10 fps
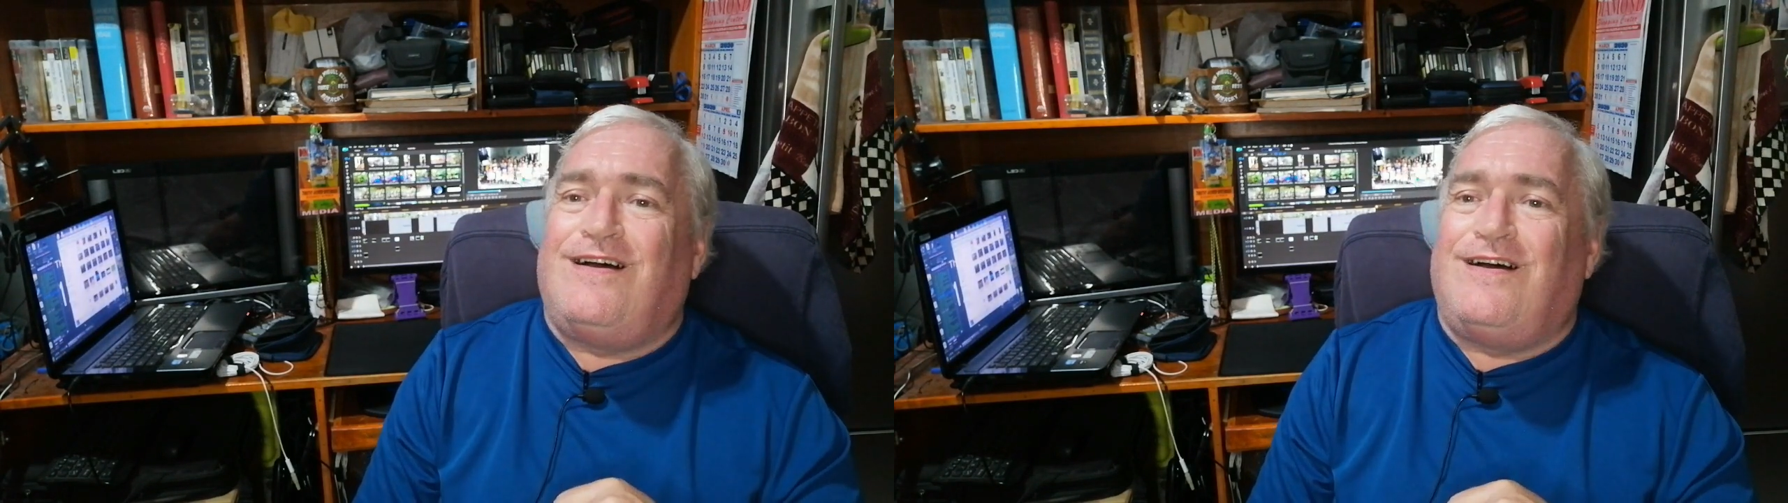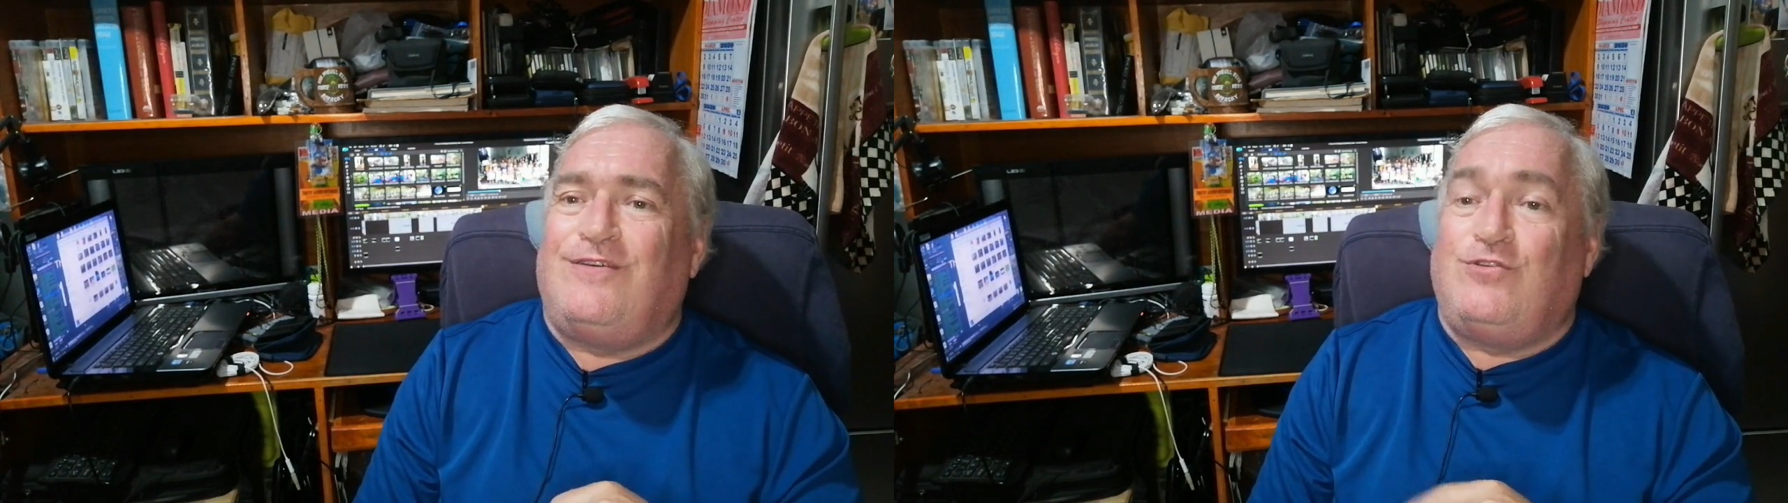
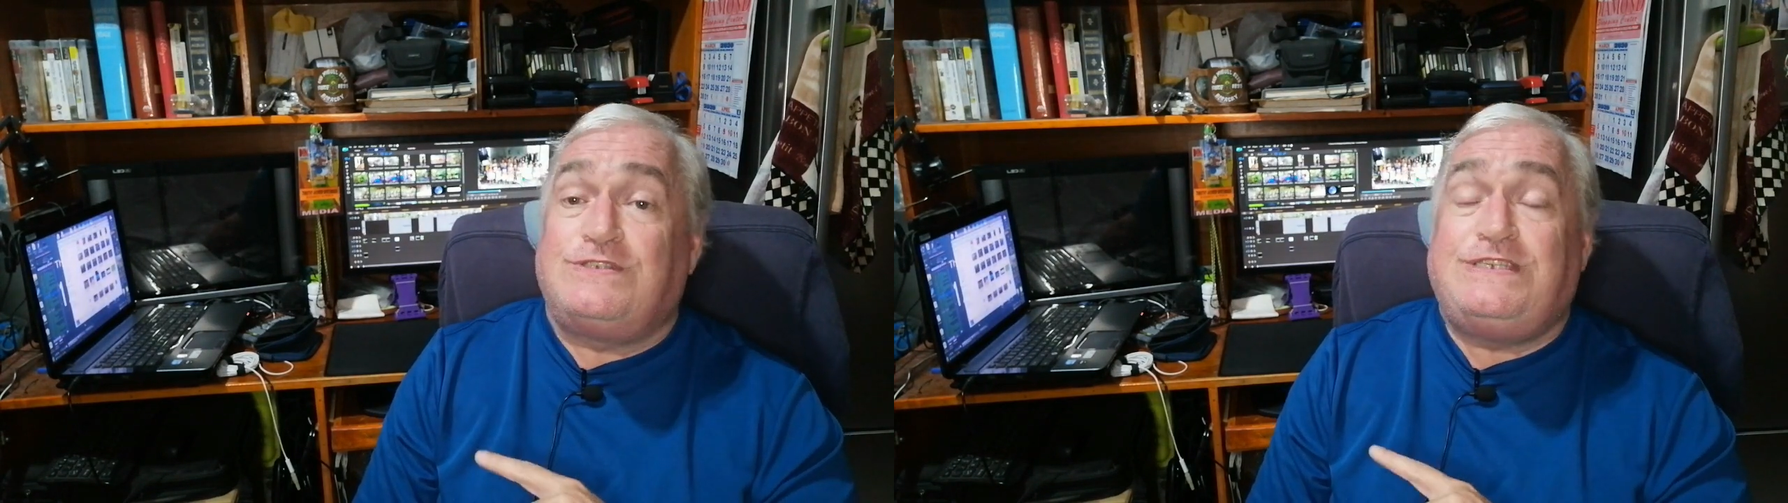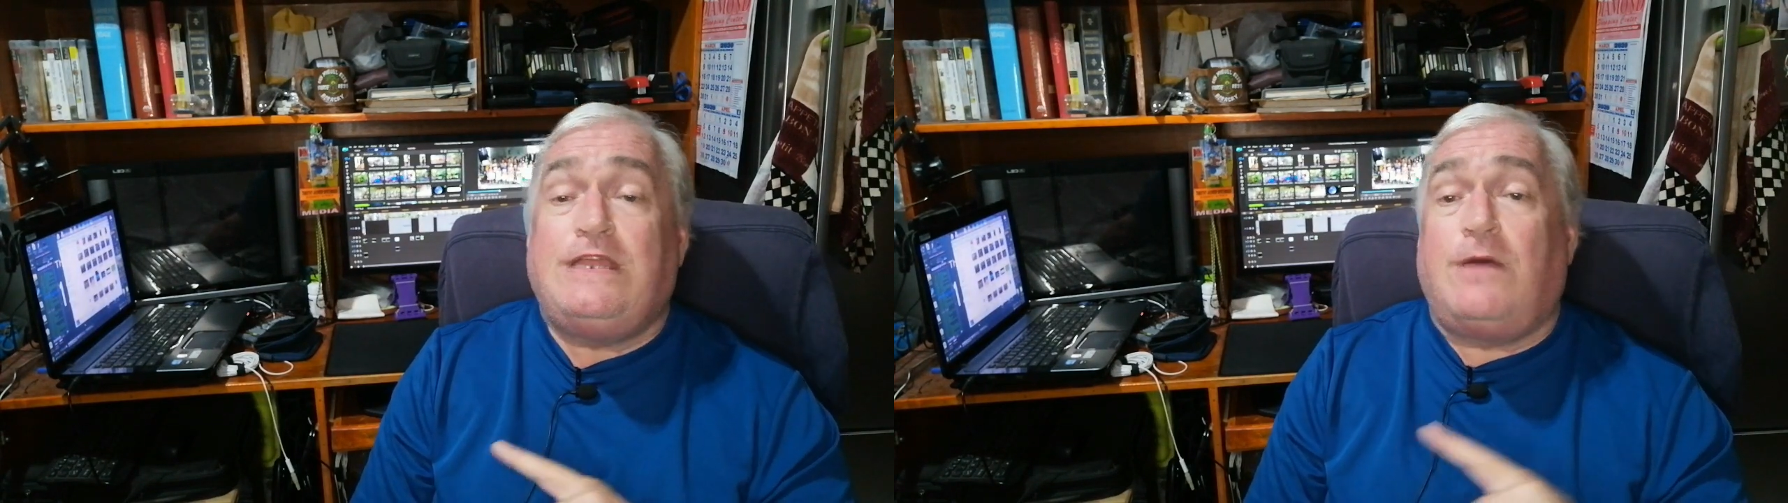You'll
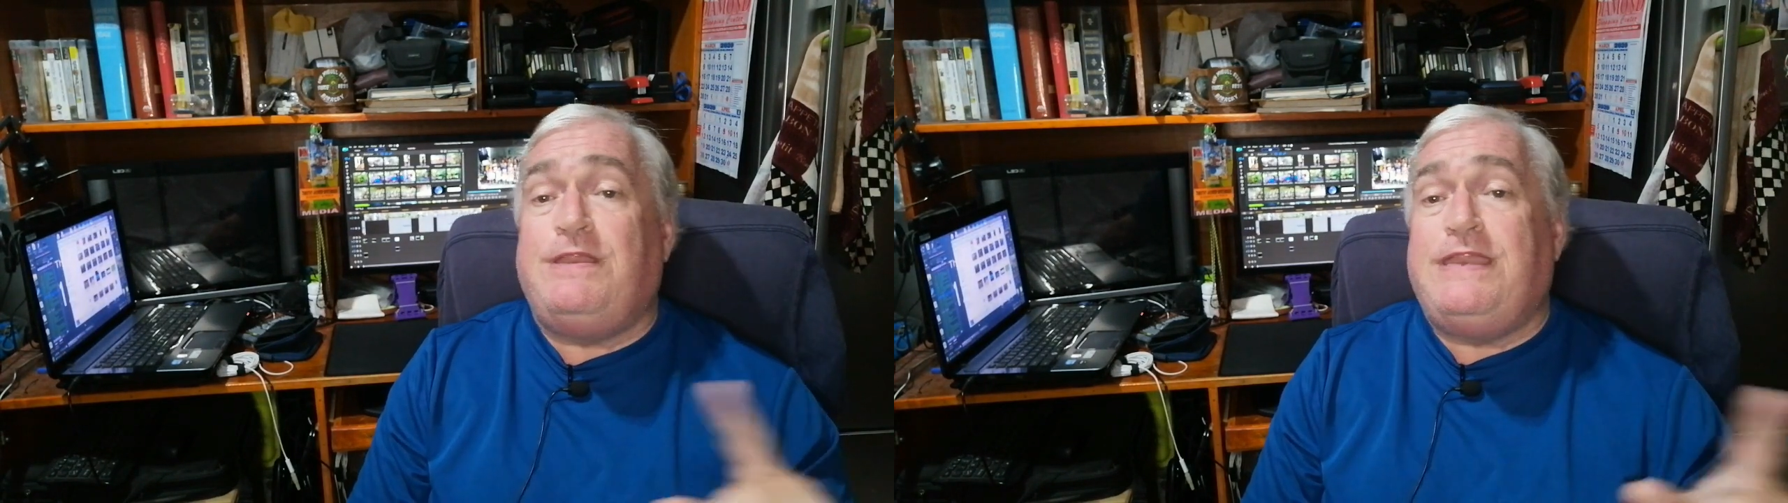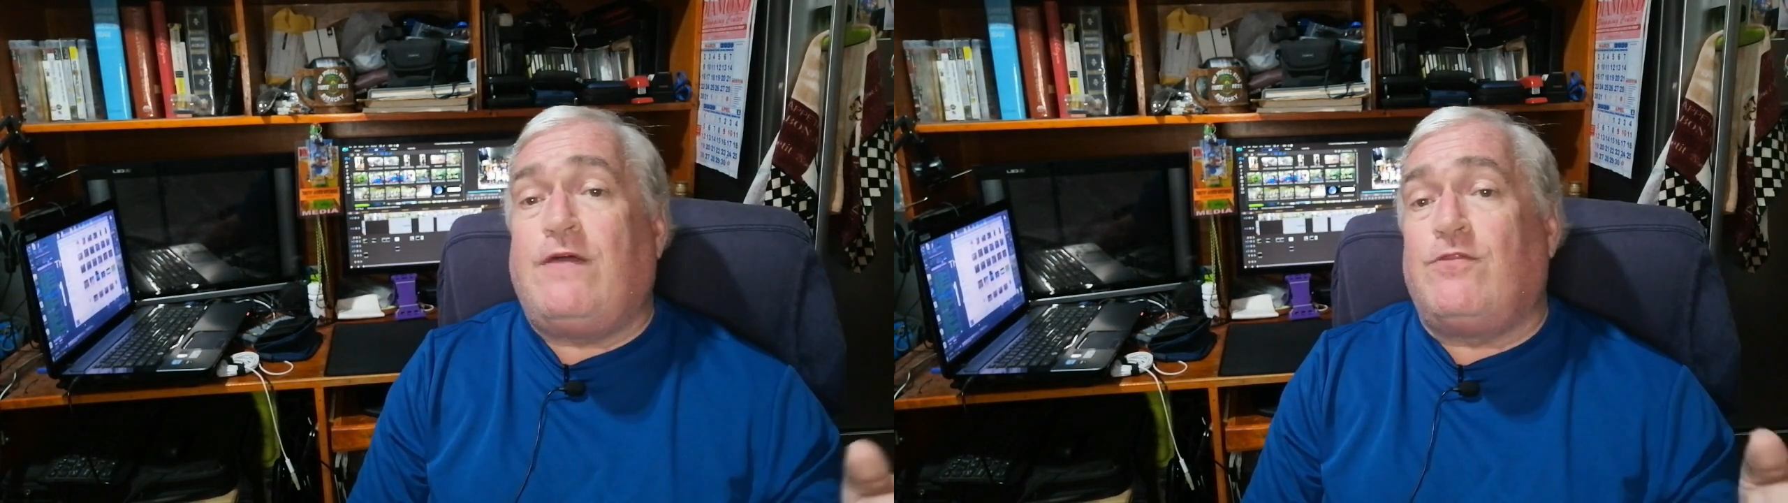see it up
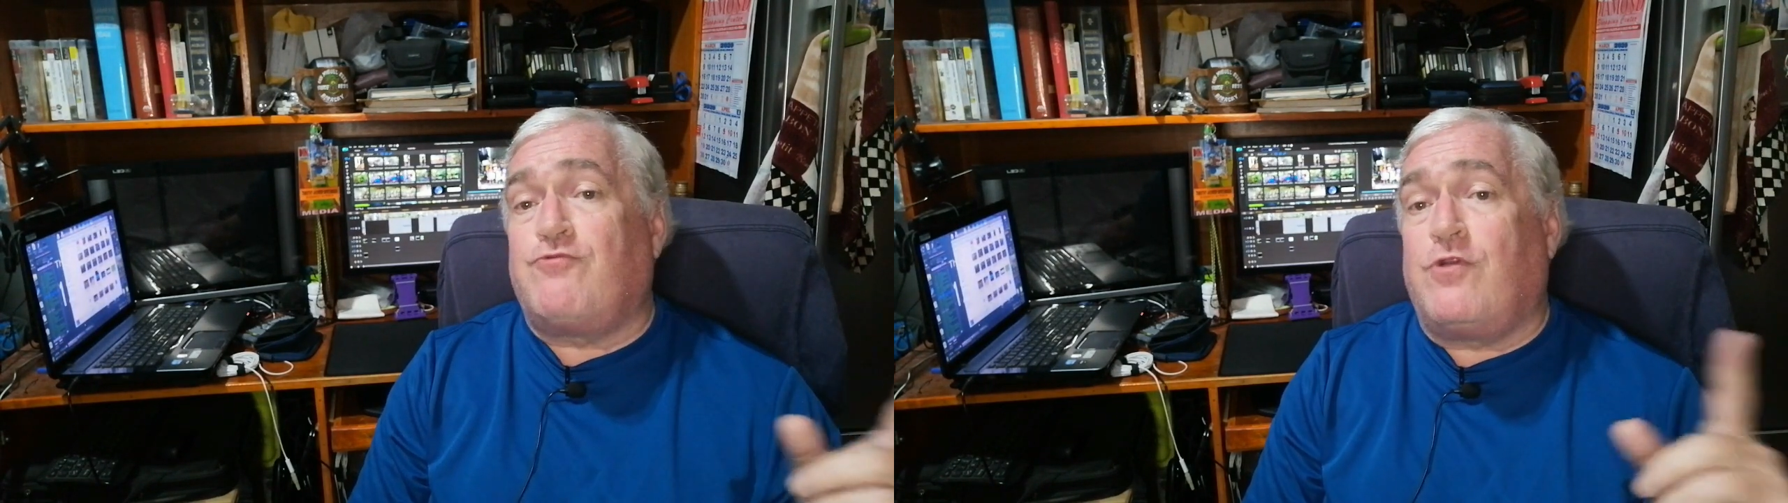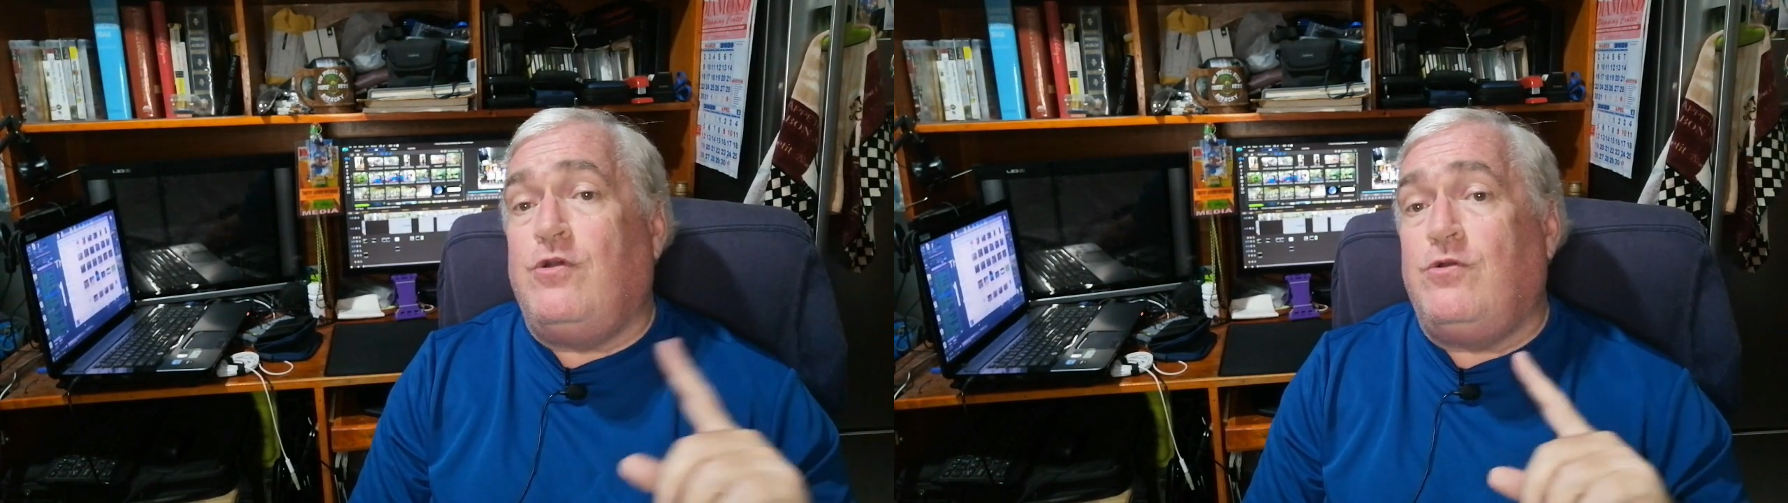and down the
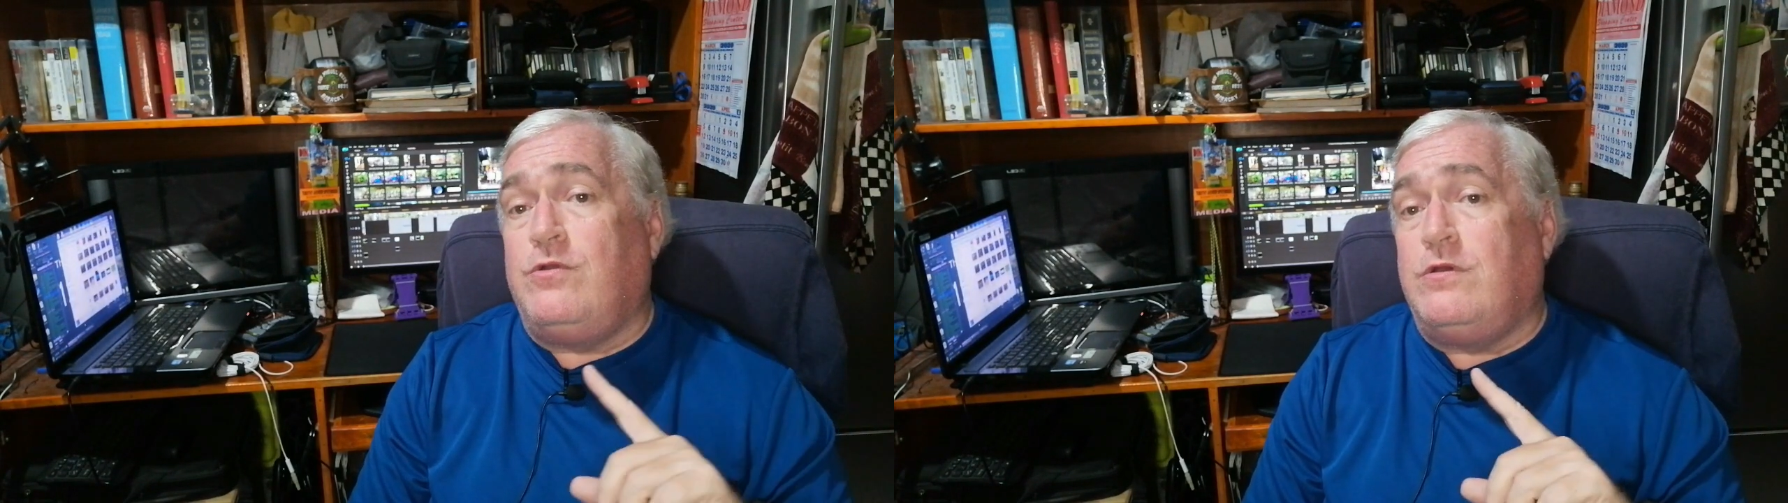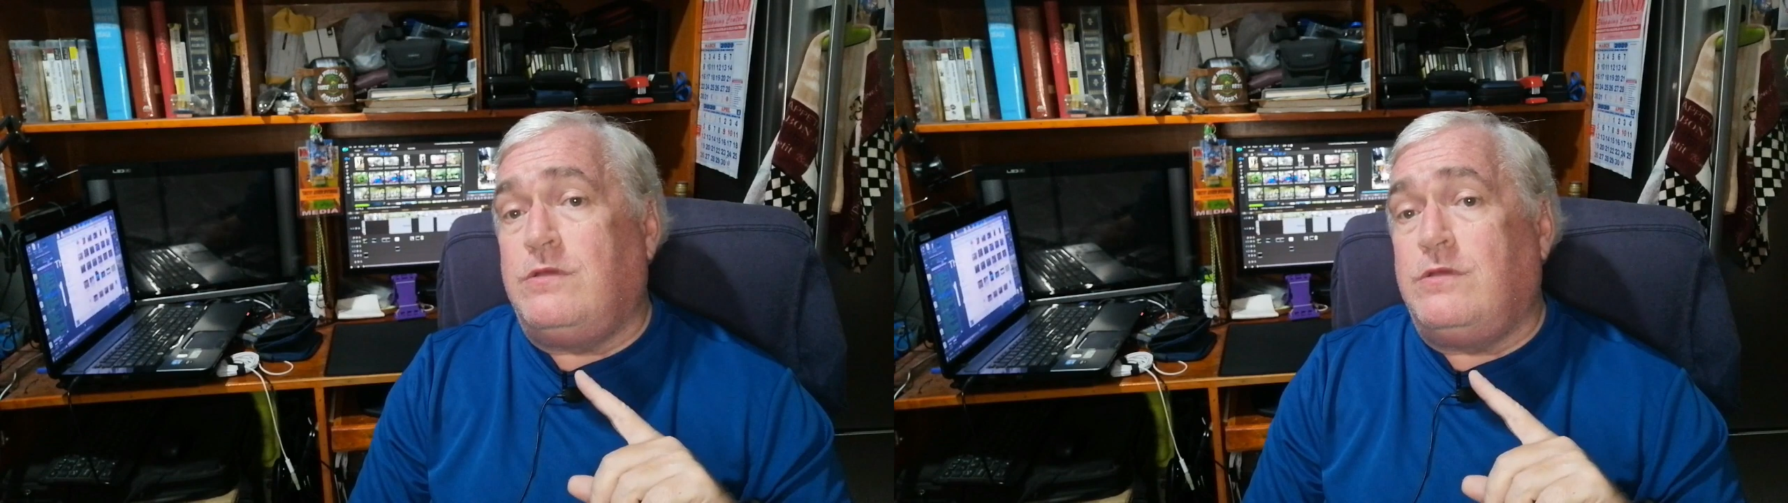road